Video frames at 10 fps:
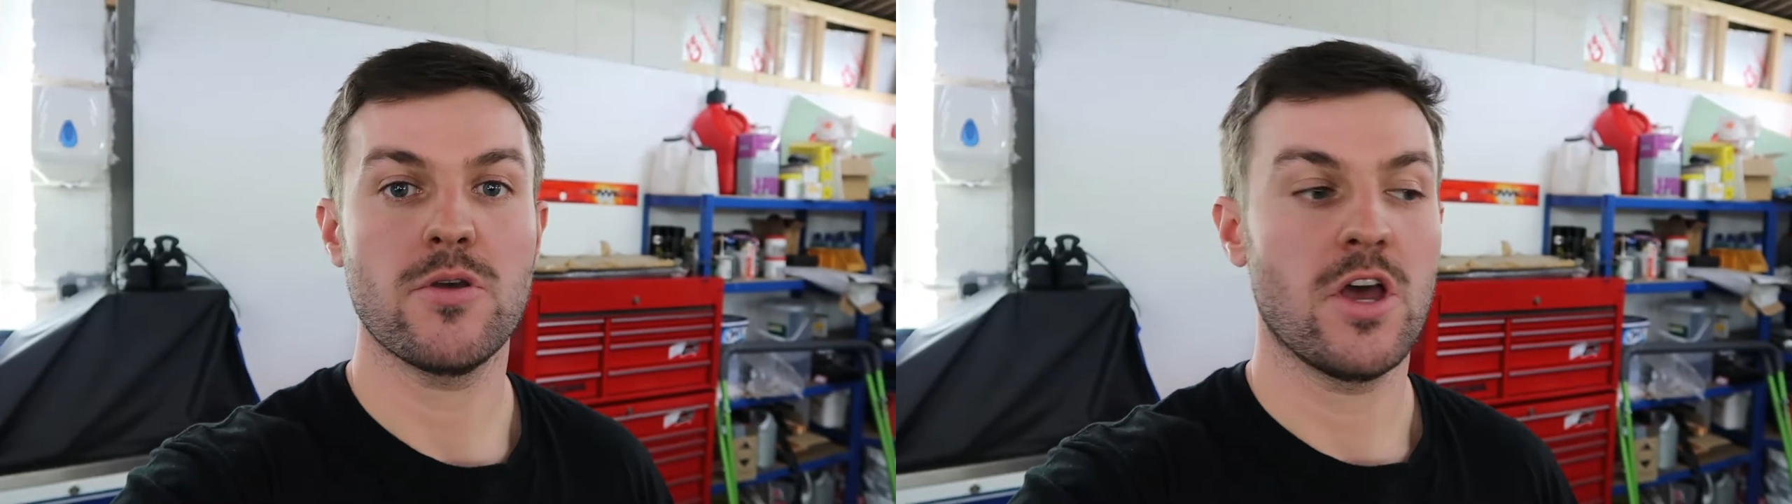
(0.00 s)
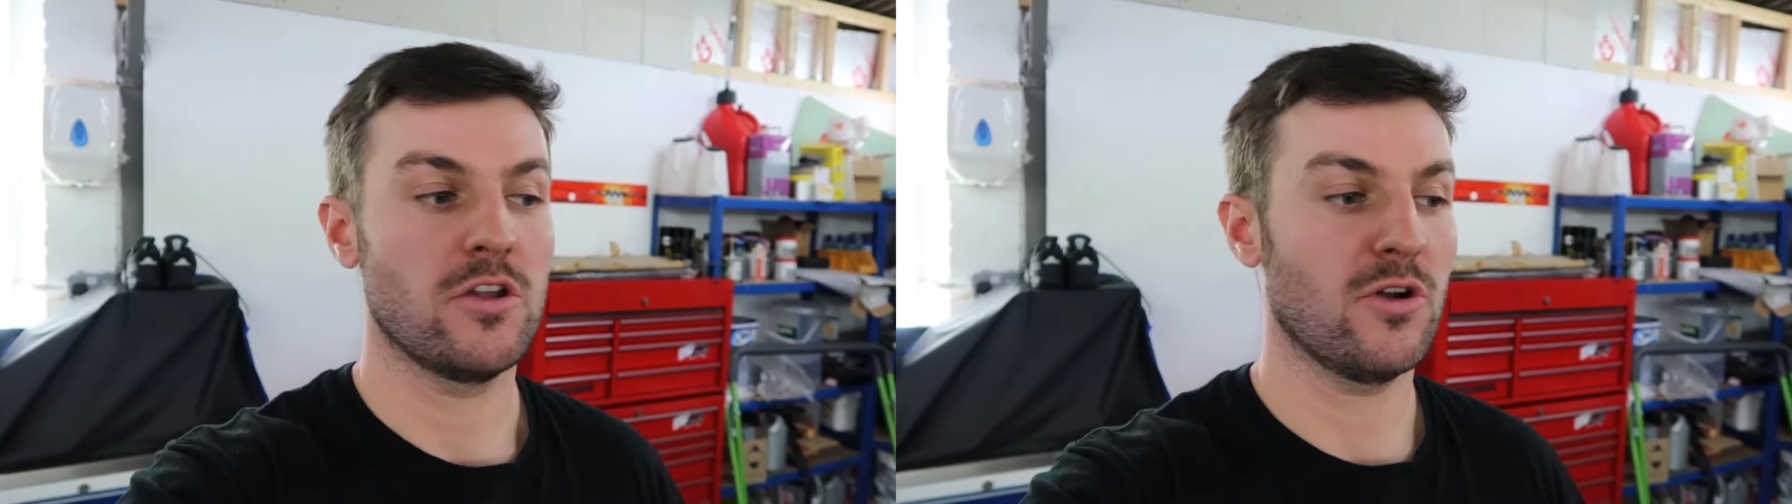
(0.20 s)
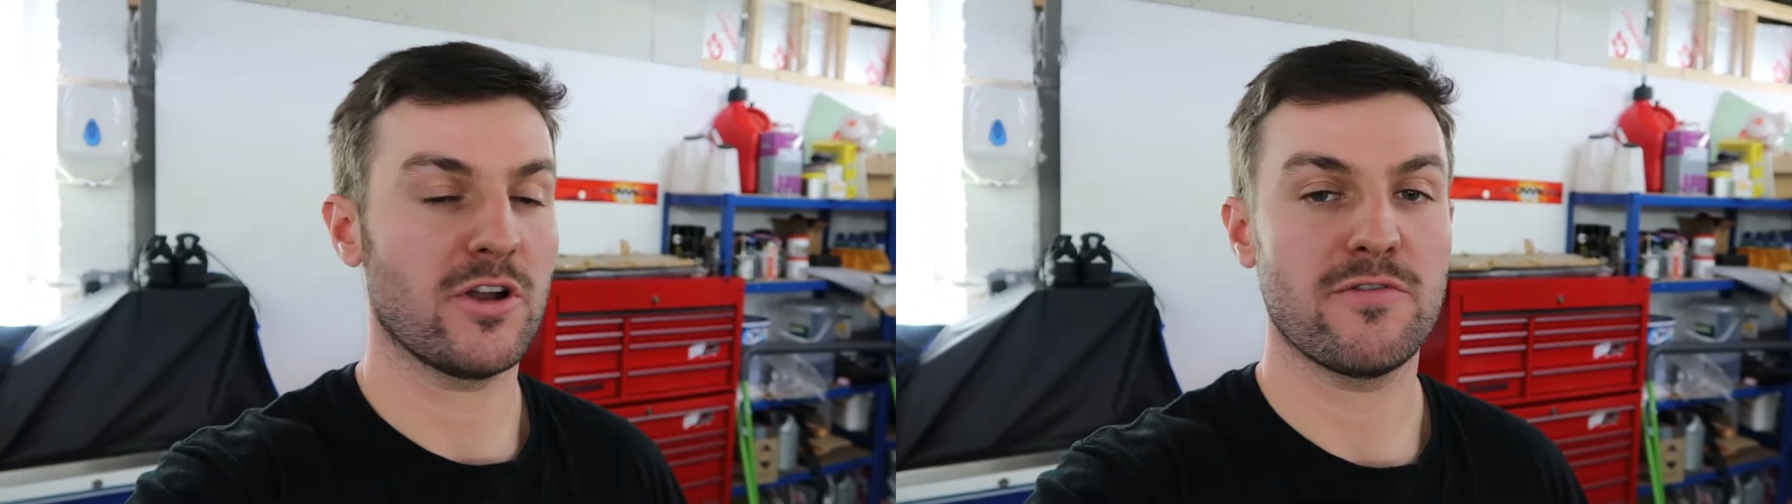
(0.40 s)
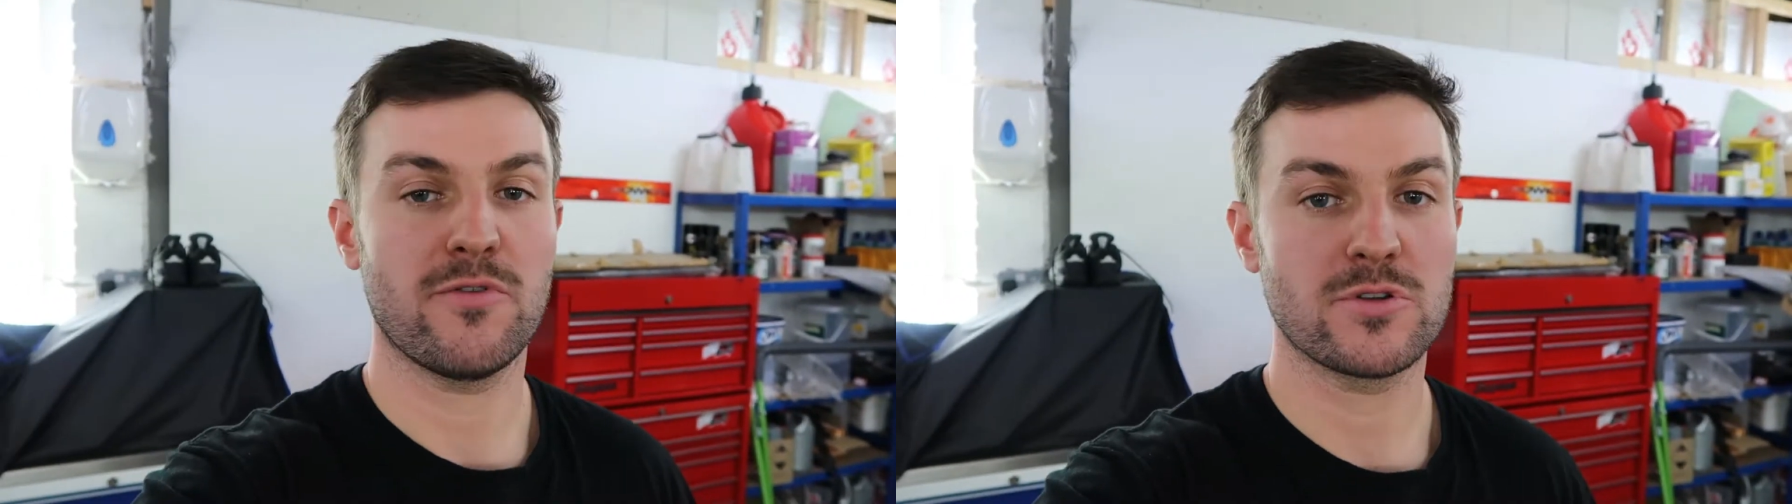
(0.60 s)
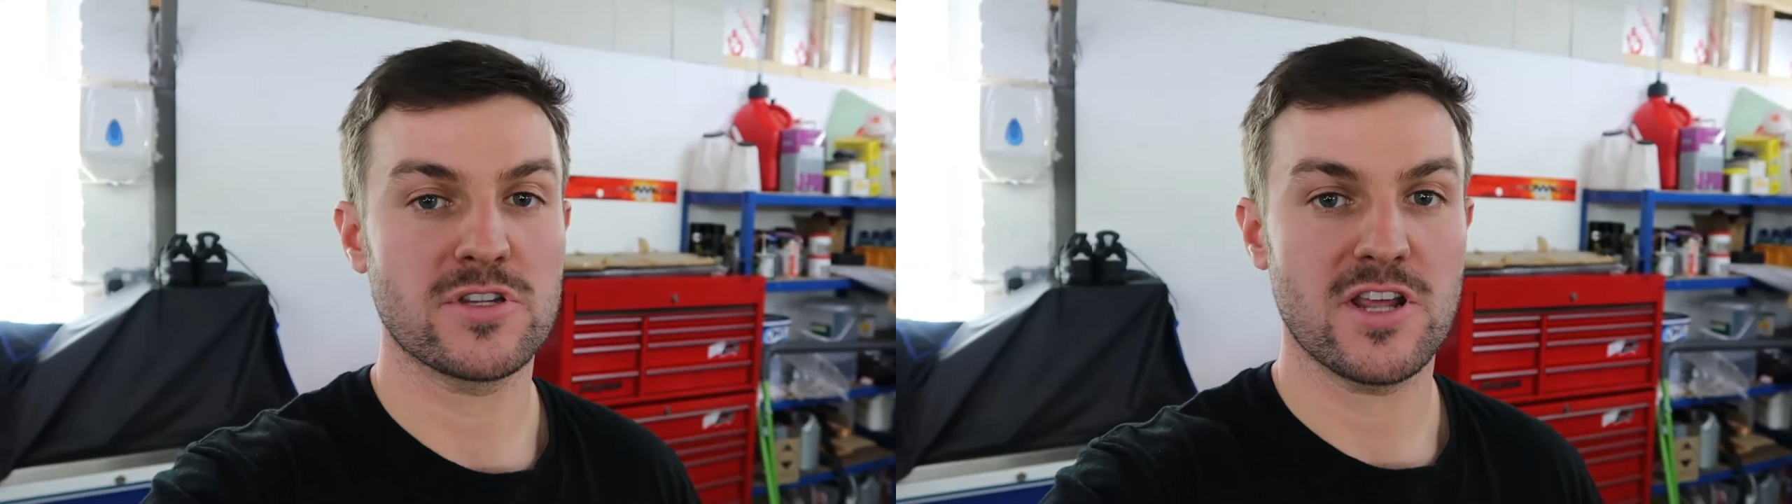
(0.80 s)
I'm not looking
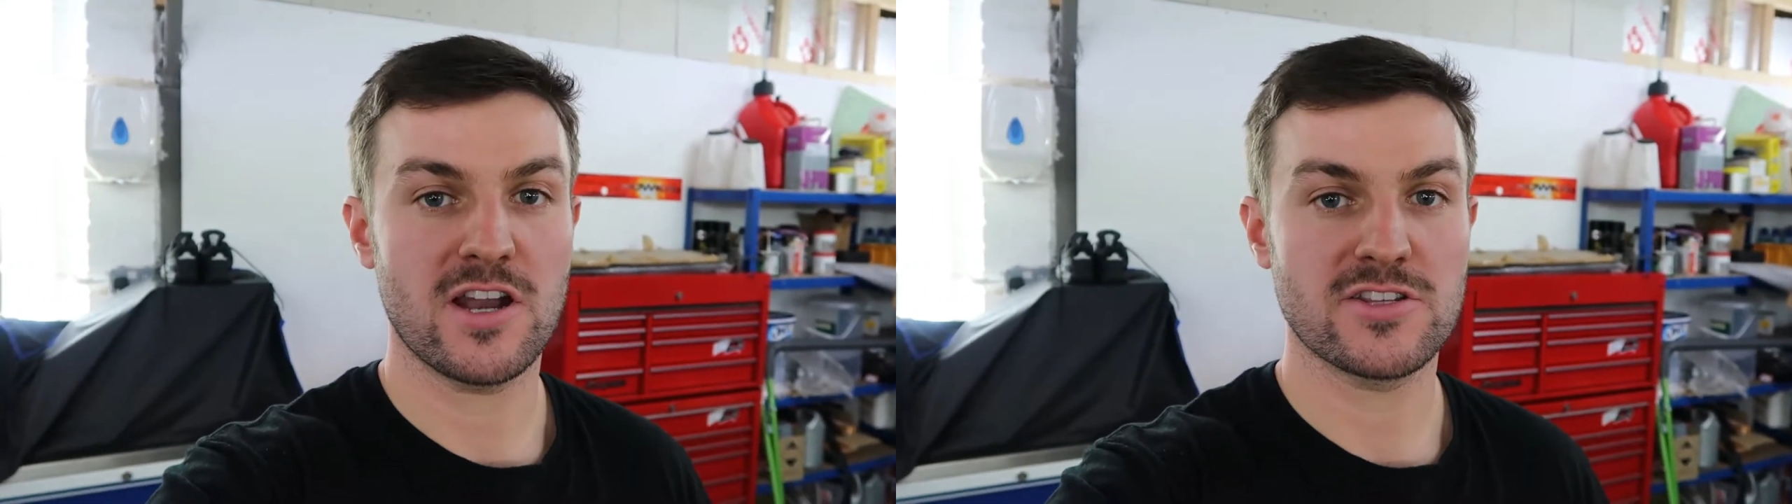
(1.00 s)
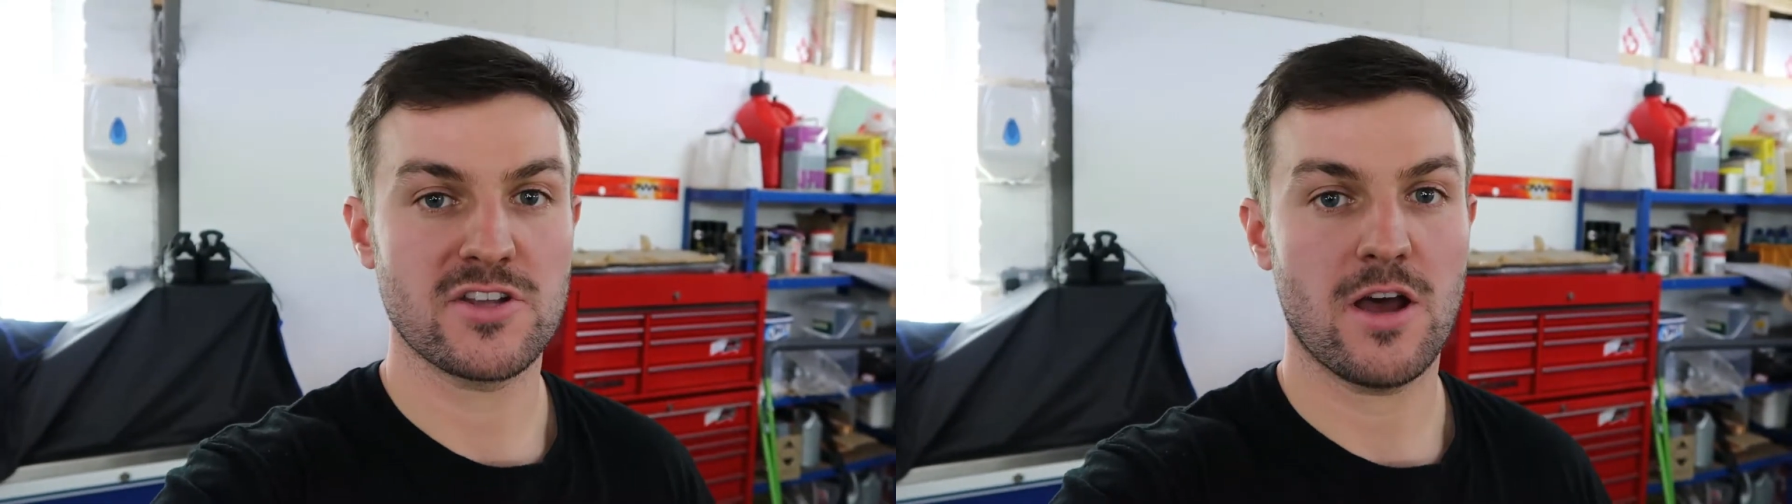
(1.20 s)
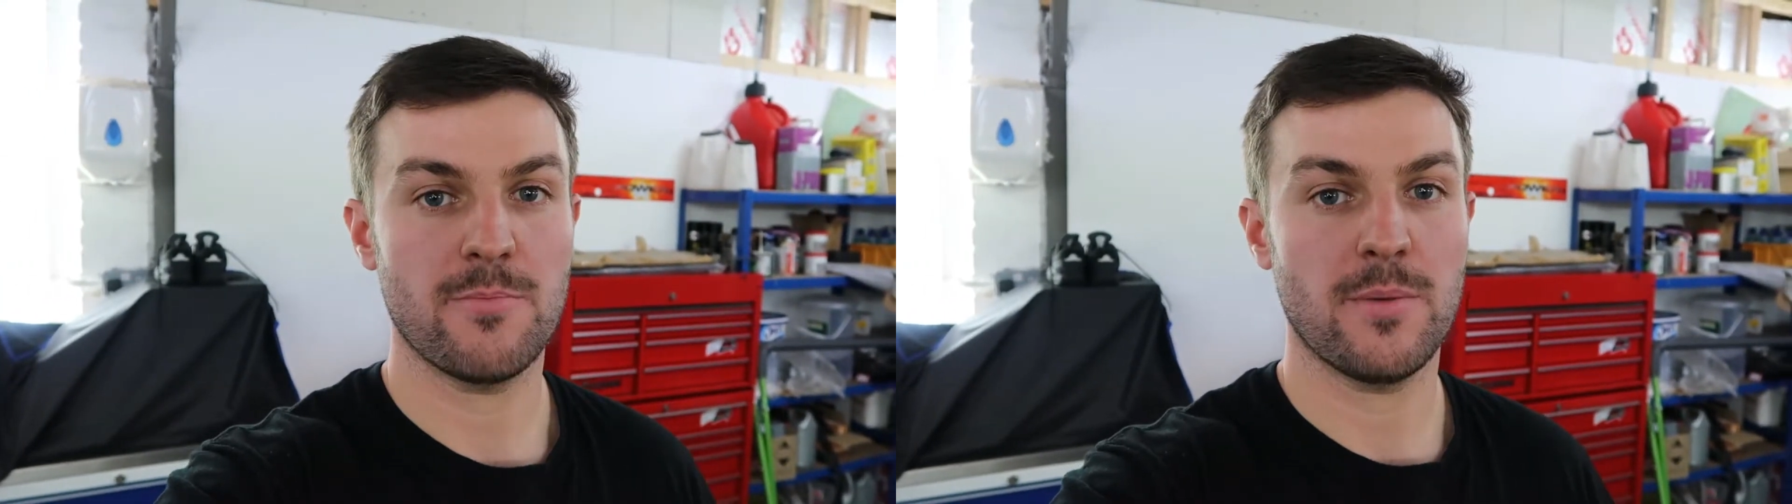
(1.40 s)
forward to the early start,